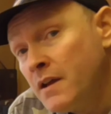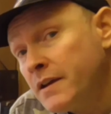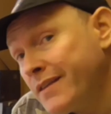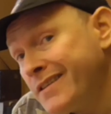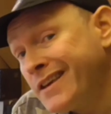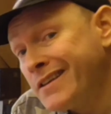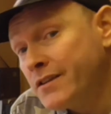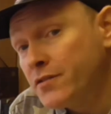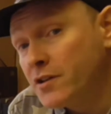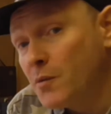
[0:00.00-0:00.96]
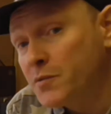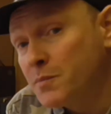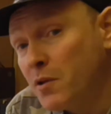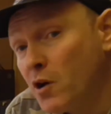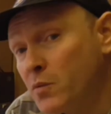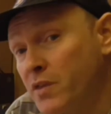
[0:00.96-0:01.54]
Now, this kit doesn't come
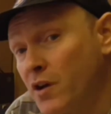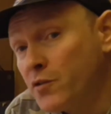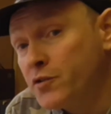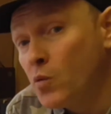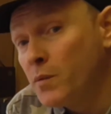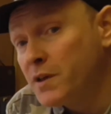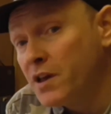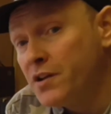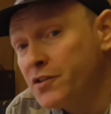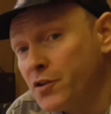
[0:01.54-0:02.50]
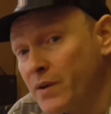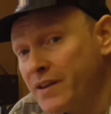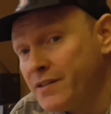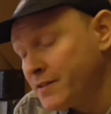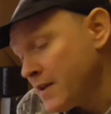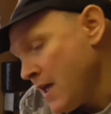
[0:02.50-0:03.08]
supplied with those, so what I'm going to do
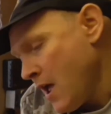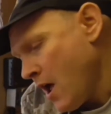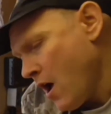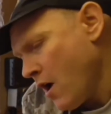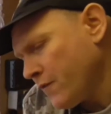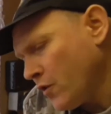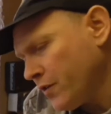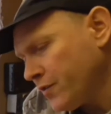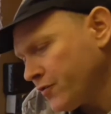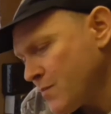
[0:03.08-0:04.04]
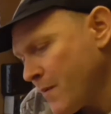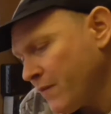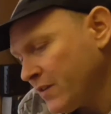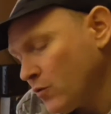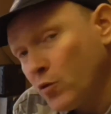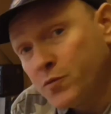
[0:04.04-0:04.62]
is, I've got a strip of
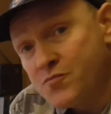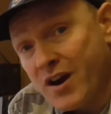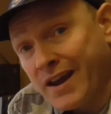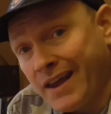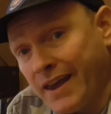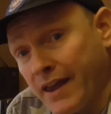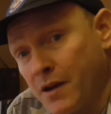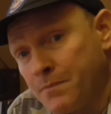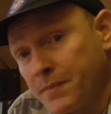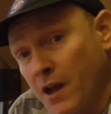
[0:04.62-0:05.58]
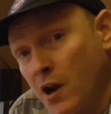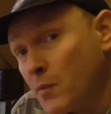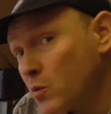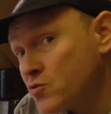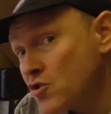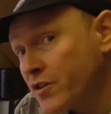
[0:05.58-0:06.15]
exhaust bracket here, and I'm
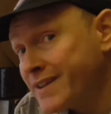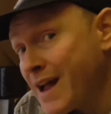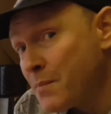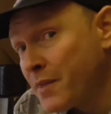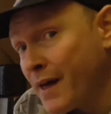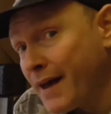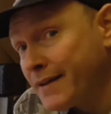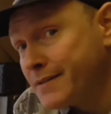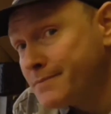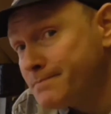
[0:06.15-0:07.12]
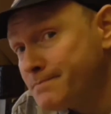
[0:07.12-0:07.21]
going to try and adapt that.